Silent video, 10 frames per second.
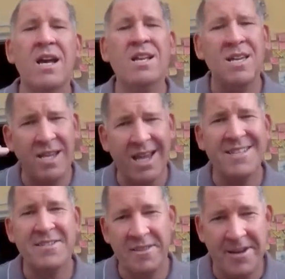and
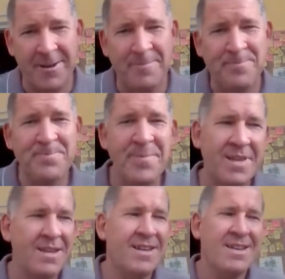connect to that.
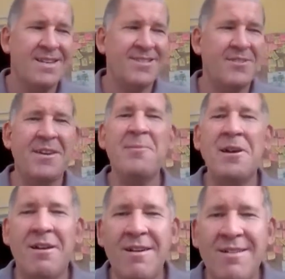So there
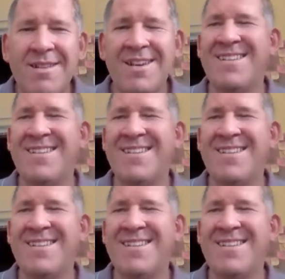we are.